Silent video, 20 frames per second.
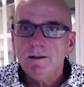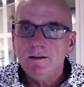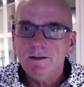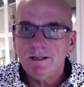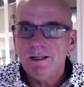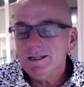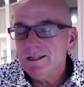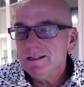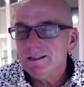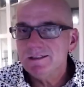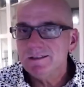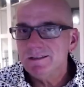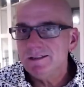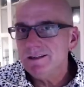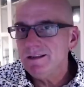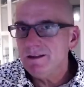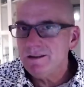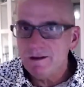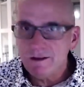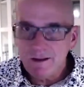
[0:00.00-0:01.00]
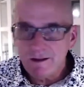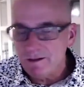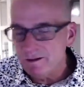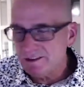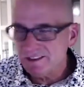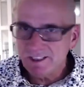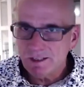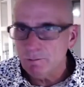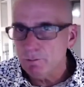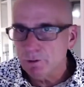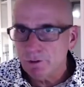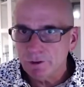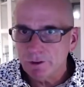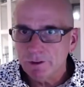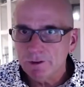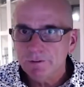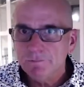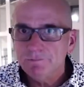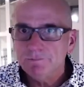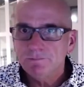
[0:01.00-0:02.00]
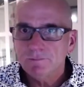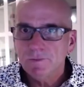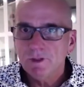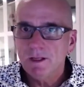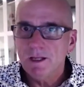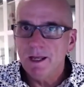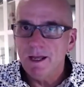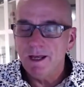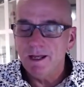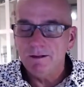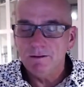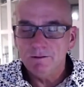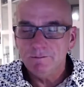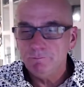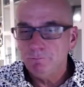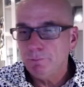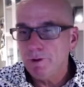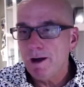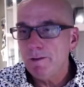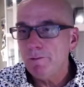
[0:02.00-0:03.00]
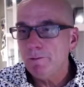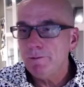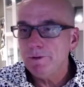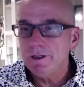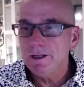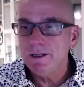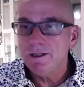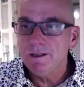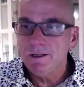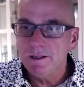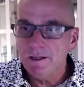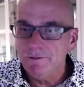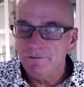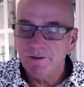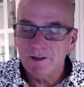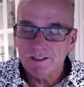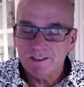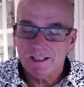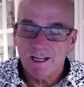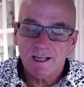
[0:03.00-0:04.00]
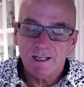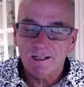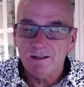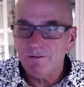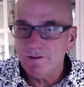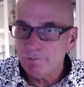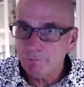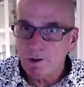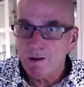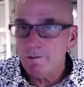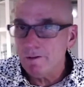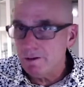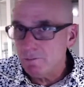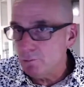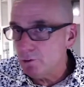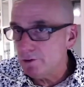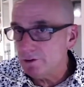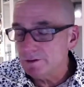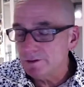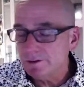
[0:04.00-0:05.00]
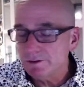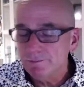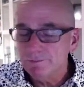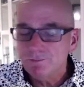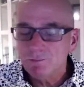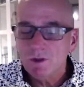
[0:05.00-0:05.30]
is similar, and probably if it's negative, it's probably worse.